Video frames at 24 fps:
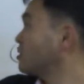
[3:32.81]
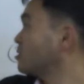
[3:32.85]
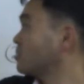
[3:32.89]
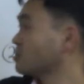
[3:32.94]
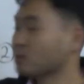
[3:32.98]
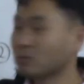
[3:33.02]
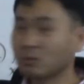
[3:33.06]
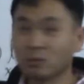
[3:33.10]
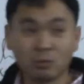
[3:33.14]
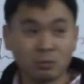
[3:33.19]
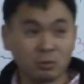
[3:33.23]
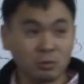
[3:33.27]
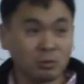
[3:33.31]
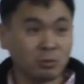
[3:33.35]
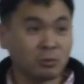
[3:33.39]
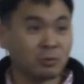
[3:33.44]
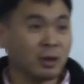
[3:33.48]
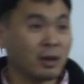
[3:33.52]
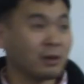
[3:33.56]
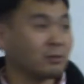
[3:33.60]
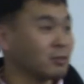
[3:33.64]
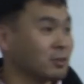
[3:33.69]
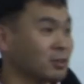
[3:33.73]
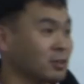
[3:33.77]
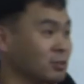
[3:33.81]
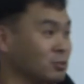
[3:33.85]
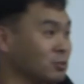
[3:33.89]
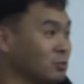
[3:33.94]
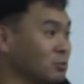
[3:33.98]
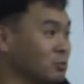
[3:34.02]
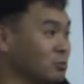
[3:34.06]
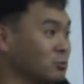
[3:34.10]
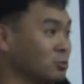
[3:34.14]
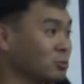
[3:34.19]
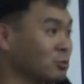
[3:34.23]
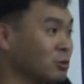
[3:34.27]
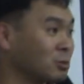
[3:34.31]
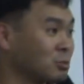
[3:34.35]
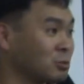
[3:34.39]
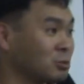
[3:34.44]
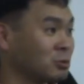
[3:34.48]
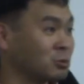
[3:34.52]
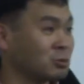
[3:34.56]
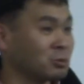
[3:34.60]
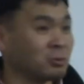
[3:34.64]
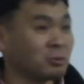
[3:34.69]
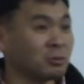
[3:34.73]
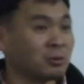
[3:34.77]
So we don't have any
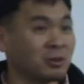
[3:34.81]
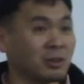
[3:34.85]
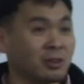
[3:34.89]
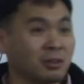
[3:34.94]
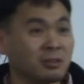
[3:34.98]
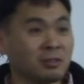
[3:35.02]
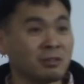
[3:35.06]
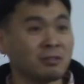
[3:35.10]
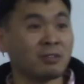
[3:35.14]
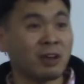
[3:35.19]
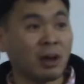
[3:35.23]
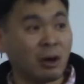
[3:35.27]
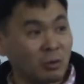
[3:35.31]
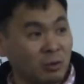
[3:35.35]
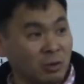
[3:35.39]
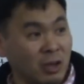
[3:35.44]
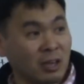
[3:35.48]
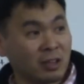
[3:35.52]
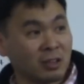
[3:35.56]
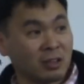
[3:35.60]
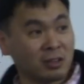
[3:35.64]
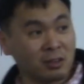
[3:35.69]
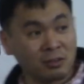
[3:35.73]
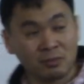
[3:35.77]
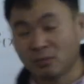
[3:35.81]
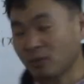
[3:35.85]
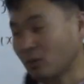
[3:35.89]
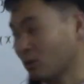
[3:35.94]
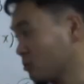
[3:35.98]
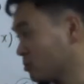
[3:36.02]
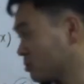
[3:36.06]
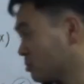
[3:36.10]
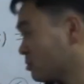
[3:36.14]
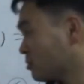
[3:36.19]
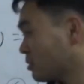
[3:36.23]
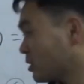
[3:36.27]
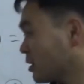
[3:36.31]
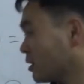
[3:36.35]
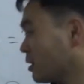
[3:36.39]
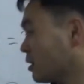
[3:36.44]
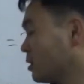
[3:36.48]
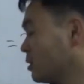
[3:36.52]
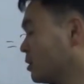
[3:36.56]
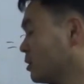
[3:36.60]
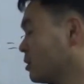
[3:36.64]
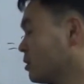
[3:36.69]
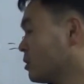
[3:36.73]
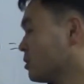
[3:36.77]
trouble in evaluating the function, right?
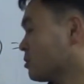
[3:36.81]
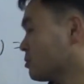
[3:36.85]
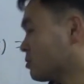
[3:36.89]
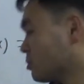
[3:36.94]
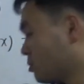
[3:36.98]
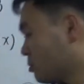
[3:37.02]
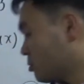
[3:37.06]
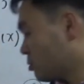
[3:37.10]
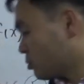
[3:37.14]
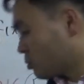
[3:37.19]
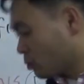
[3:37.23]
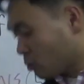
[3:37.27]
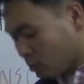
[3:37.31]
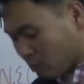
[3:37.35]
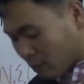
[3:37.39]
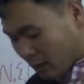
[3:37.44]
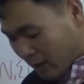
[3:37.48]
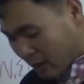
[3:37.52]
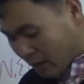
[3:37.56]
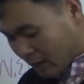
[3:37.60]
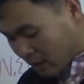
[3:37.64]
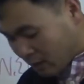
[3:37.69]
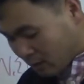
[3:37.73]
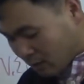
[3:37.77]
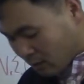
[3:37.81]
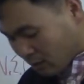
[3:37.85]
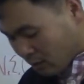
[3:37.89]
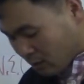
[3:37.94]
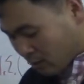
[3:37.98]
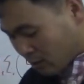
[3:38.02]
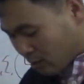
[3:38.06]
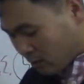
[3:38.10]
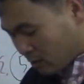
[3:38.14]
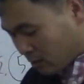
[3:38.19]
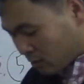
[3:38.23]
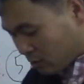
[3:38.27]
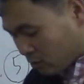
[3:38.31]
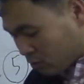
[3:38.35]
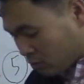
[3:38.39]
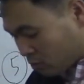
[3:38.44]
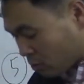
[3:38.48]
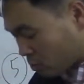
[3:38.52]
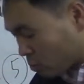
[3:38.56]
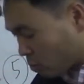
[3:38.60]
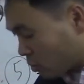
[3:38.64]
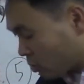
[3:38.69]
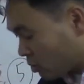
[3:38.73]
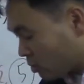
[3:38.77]
So the domain
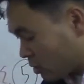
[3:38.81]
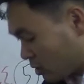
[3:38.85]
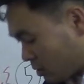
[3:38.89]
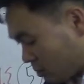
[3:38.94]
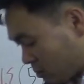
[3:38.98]
should really